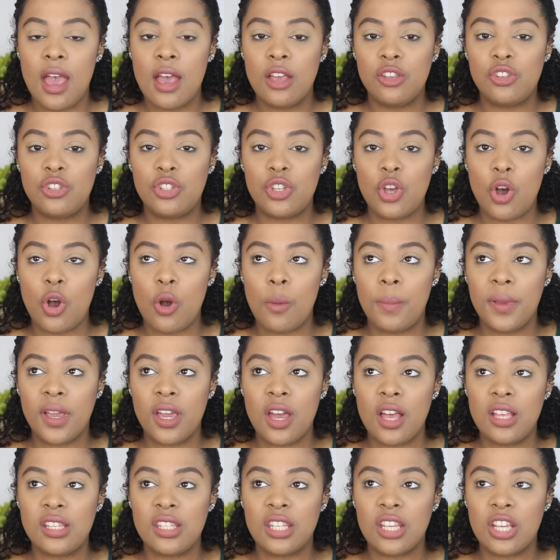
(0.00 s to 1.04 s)
So
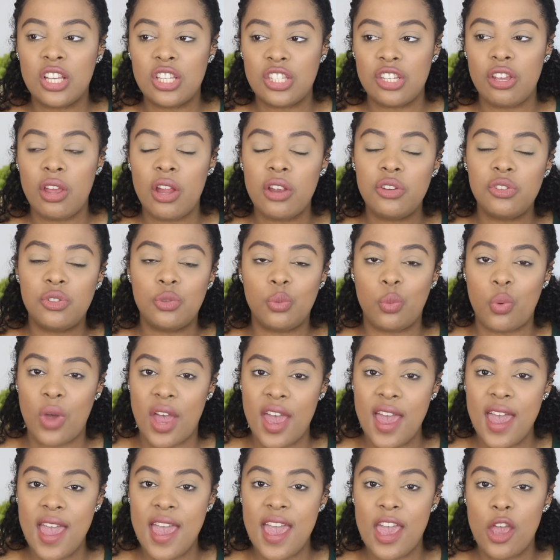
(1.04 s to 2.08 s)
because your hair is
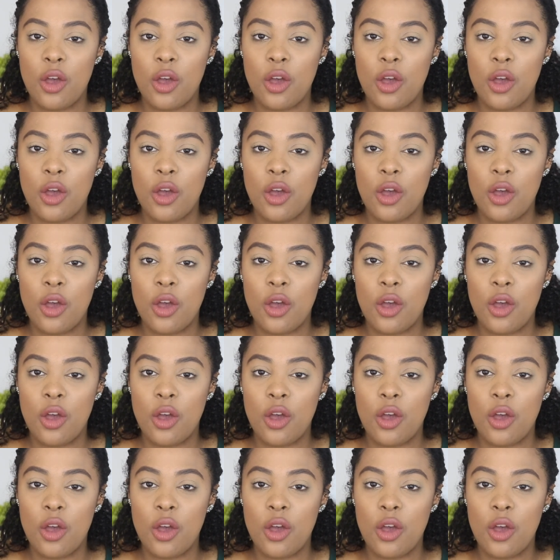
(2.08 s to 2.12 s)
wet,